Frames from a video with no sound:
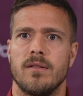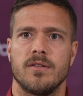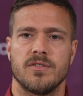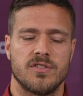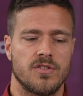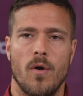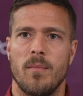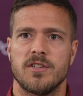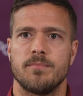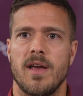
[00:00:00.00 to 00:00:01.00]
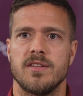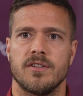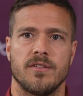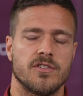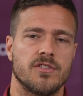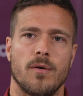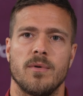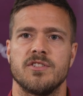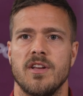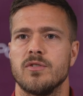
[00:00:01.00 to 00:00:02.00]
there's so much space here. There's so
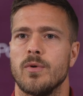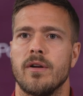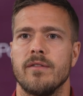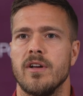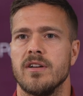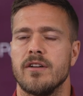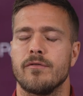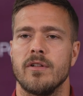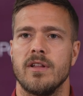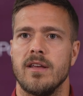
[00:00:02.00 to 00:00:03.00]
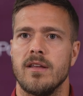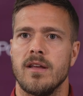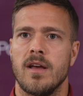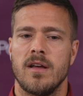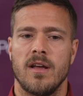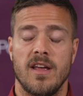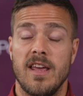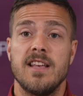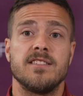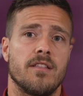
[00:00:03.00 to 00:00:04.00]
much things we could have done differently,
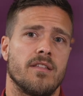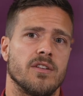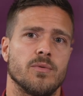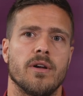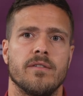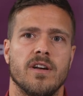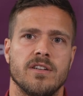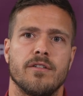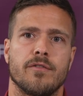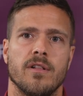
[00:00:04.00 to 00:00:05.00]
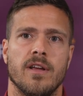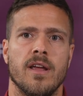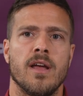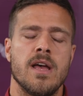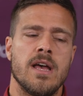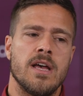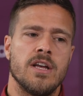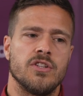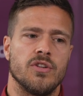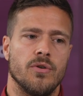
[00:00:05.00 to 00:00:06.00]
easy things we could have done differently
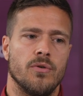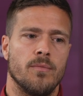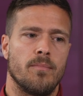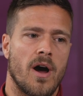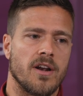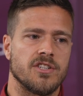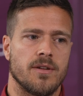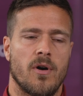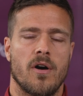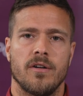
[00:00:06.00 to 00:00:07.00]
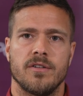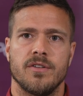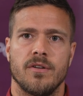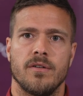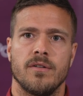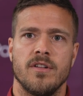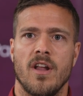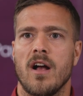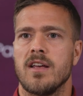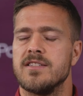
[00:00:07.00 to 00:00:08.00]
to punish them harder, to
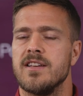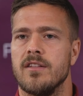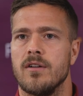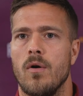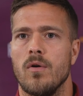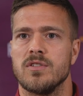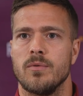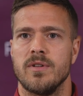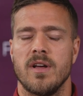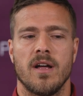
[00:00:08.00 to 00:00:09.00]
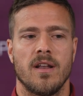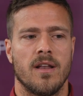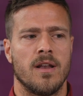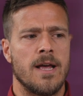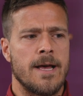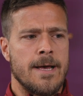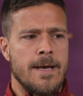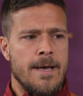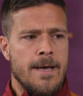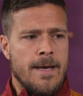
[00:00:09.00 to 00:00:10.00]
not concede the goals that we're done.
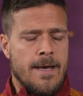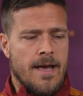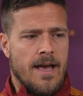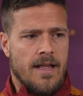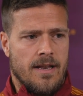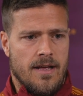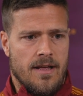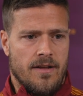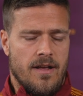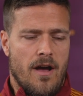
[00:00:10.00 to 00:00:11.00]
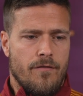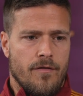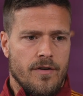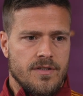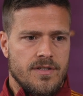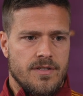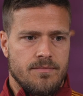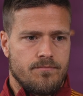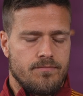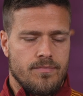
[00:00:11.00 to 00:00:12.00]
And the
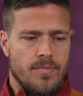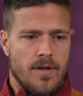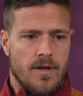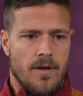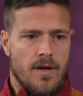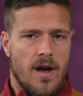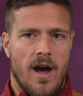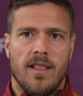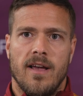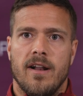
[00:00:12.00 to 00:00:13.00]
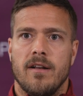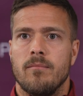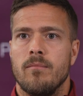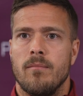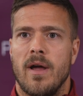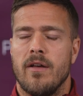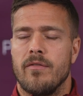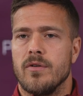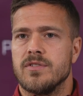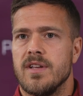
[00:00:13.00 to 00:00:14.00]
gaffers highlighted many of
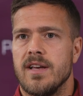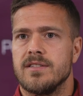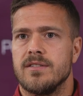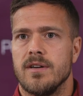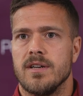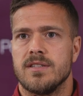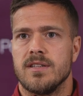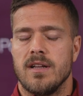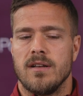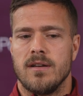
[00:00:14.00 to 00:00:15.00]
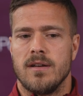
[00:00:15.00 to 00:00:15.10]
those things to us. And